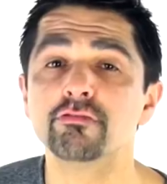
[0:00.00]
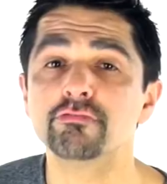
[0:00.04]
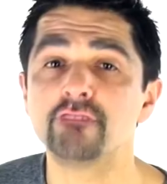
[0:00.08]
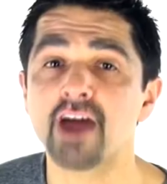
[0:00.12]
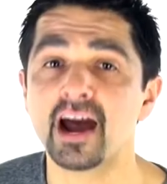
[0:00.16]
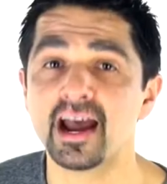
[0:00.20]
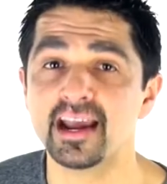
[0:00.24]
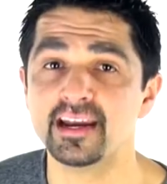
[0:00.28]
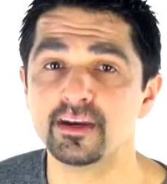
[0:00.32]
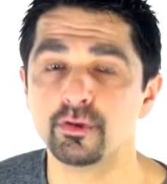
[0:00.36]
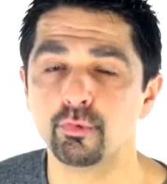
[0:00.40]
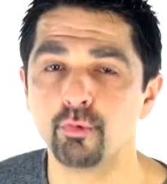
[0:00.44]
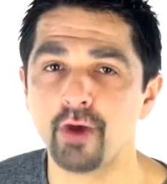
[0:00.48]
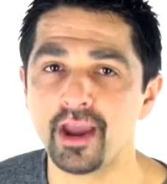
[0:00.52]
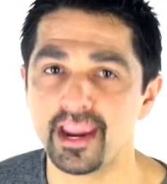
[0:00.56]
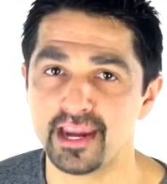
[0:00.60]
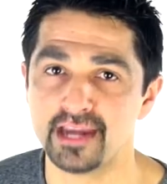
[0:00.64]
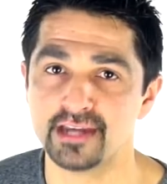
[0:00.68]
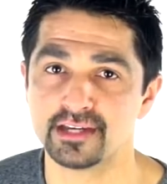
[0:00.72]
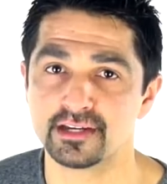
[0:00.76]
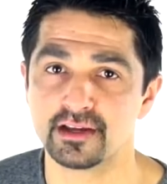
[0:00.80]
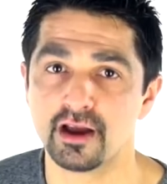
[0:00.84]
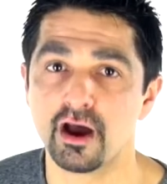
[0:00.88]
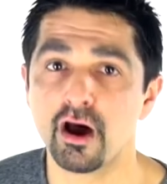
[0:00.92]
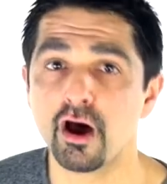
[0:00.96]
a rider
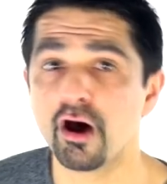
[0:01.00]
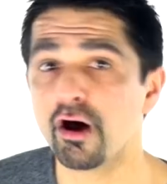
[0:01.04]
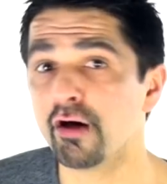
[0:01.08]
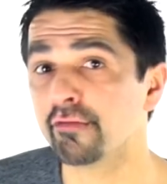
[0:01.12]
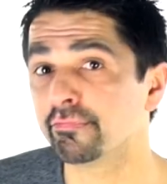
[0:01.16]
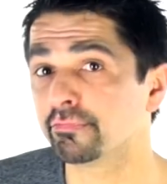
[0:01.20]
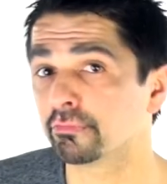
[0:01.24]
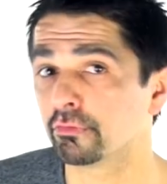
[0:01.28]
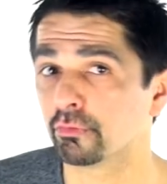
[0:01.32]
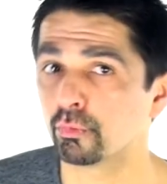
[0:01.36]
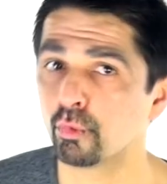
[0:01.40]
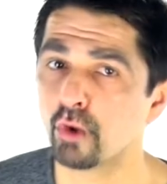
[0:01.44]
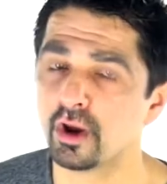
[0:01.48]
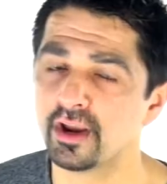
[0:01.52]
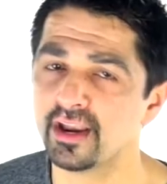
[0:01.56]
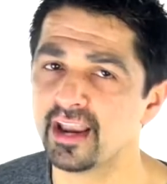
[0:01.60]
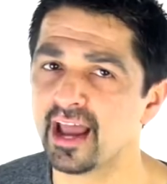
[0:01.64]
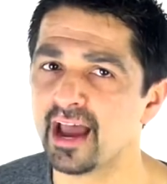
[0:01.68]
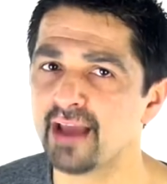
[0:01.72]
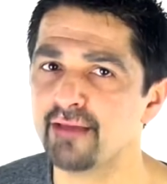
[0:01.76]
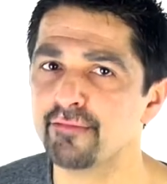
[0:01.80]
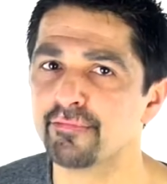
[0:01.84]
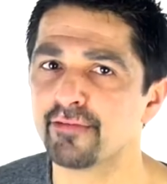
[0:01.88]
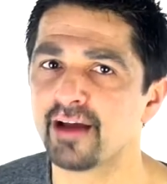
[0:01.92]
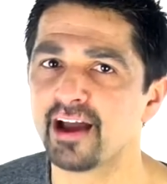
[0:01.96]
weight of
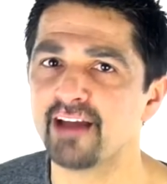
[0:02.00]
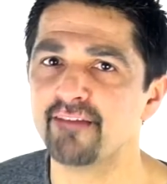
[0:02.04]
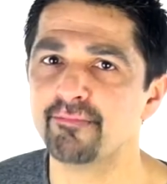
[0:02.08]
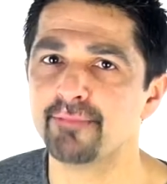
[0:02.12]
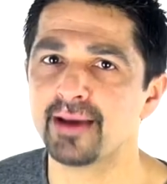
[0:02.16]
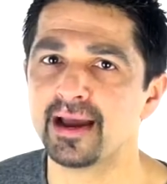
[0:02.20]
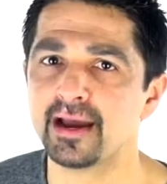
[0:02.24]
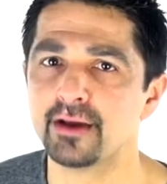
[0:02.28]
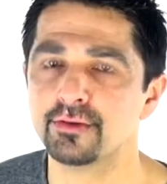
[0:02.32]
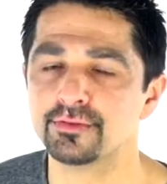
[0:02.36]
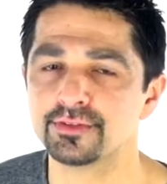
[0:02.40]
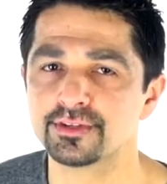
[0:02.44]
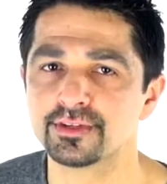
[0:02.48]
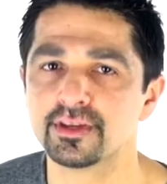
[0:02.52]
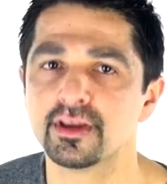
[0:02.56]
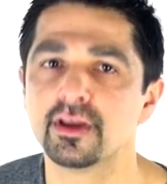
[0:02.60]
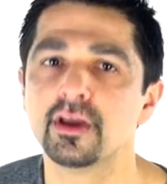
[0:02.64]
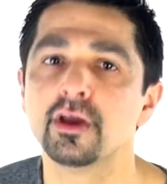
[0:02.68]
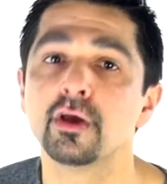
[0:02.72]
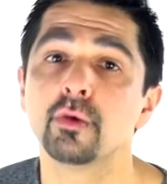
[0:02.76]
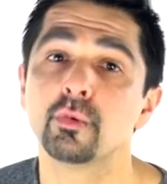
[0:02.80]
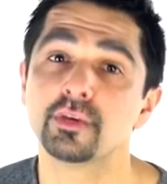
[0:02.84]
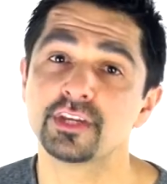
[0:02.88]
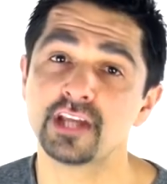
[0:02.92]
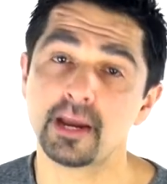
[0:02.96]
195 pounds,
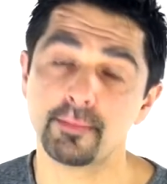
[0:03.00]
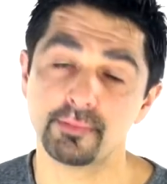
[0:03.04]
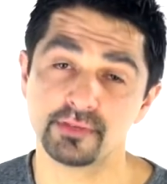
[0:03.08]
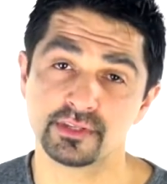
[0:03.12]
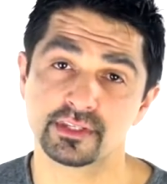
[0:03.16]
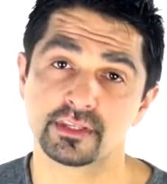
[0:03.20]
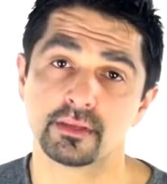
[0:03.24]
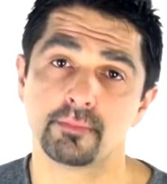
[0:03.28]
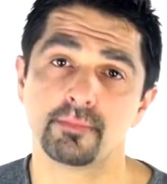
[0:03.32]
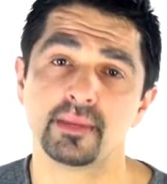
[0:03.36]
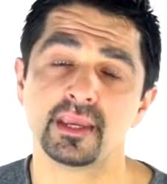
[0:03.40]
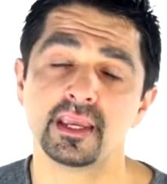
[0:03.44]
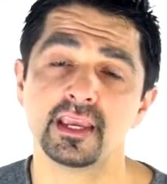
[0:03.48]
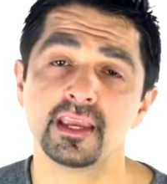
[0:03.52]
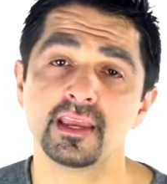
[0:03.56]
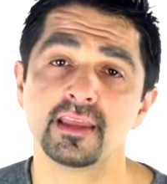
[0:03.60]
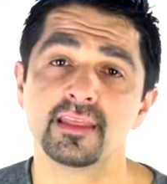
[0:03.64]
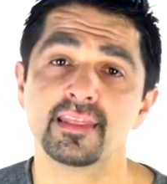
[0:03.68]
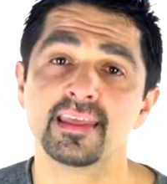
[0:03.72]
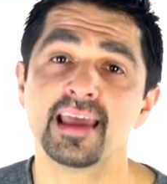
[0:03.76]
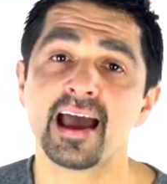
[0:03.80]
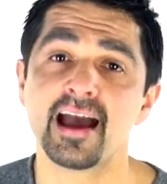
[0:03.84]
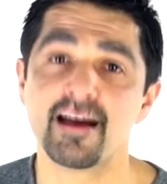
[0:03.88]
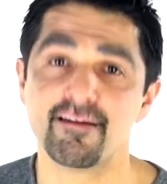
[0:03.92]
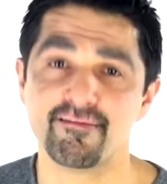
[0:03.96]
which happens to be
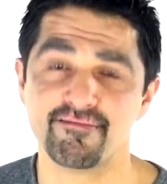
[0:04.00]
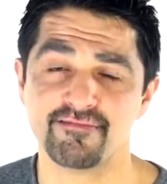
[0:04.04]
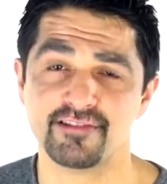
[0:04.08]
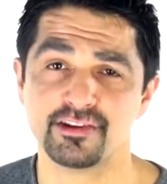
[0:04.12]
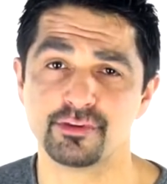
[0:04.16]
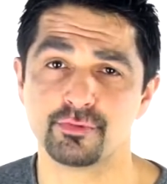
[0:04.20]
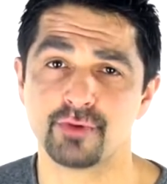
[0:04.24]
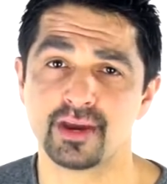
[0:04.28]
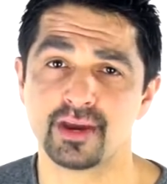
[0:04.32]
the average